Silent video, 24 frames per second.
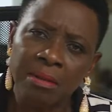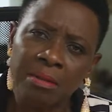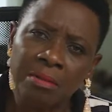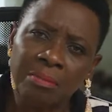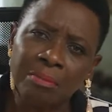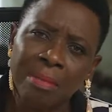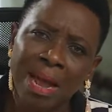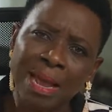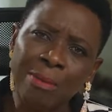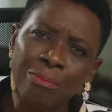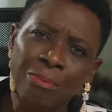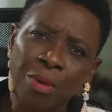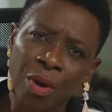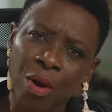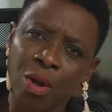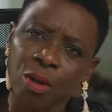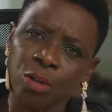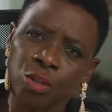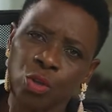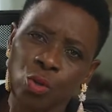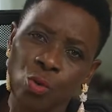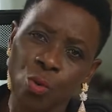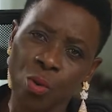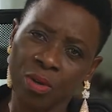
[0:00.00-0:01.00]
My
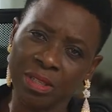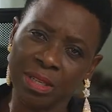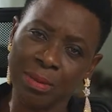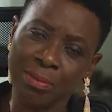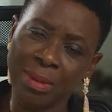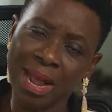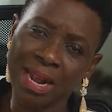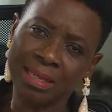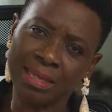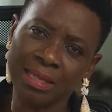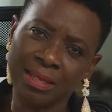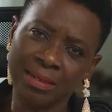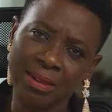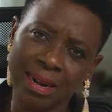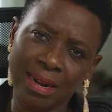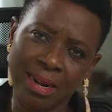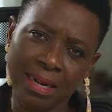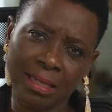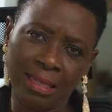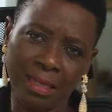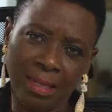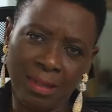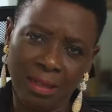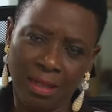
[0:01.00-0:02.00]
boss, who was a marketing
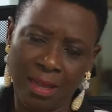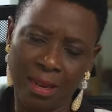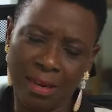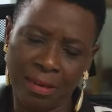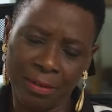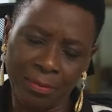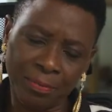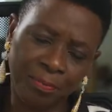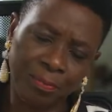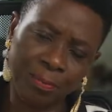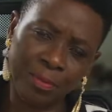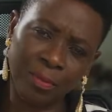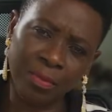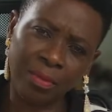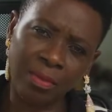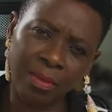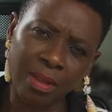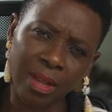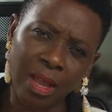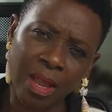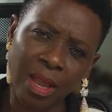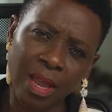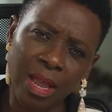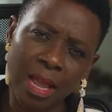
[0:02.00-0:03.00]
director then,
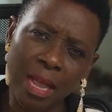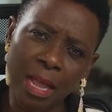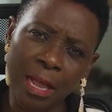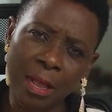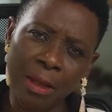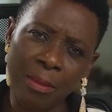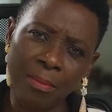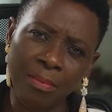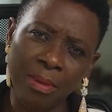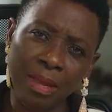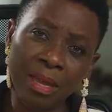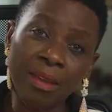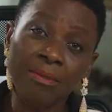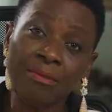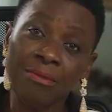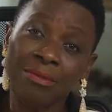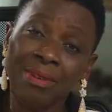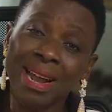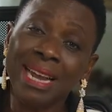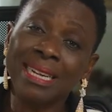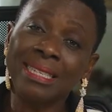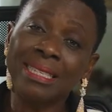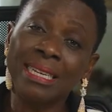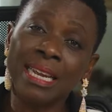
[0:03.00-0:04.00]

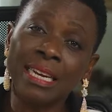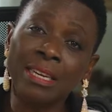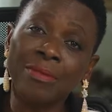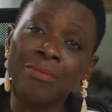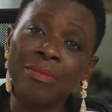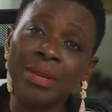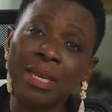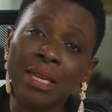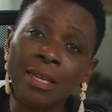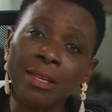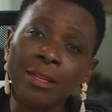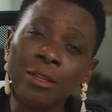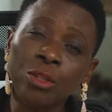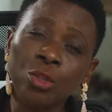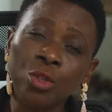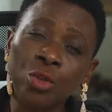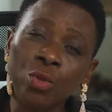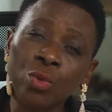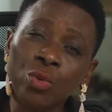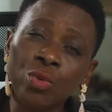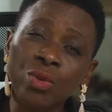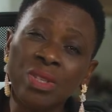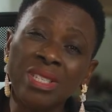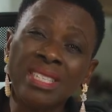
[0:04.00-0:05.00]
invited me
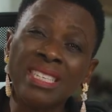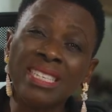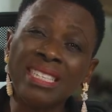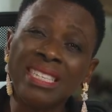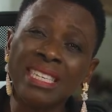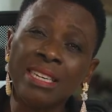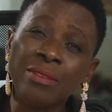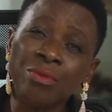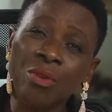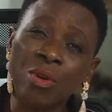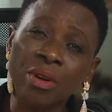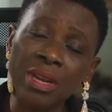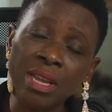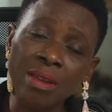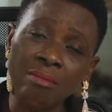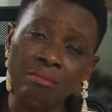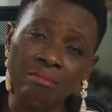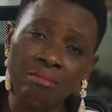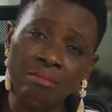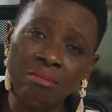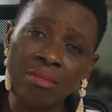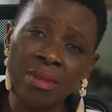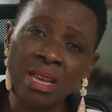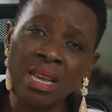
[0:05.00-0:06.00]
to sit in for him
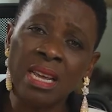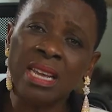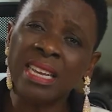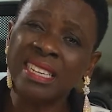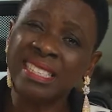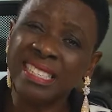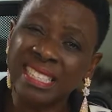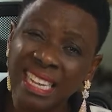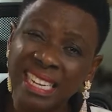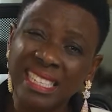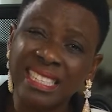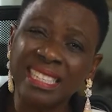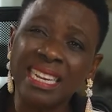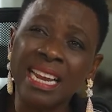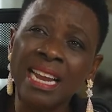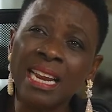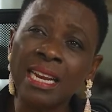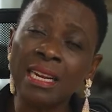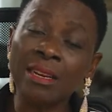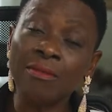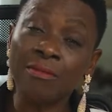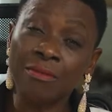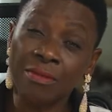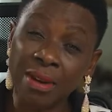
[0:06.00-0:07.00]
in
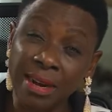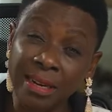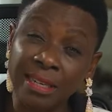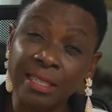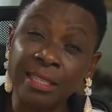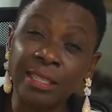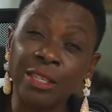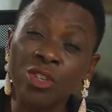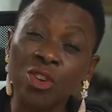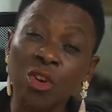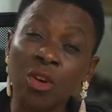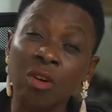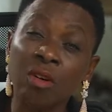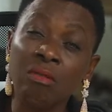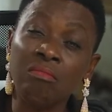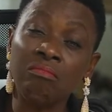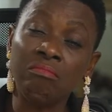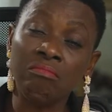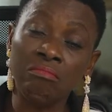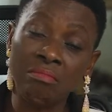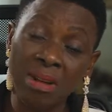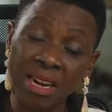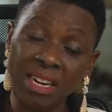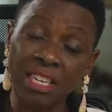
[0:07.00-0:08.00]
certain very senior
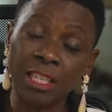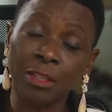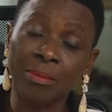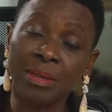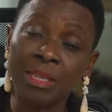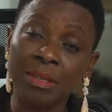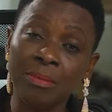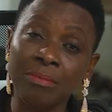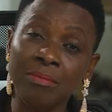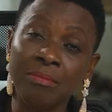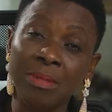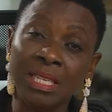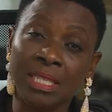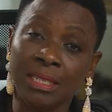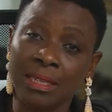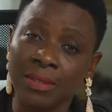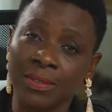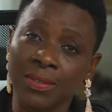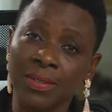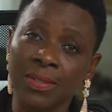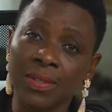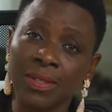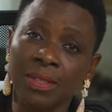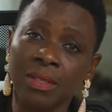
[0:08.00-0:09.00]
management
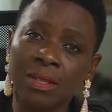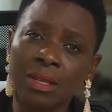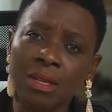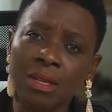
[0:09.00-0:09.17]
meetings.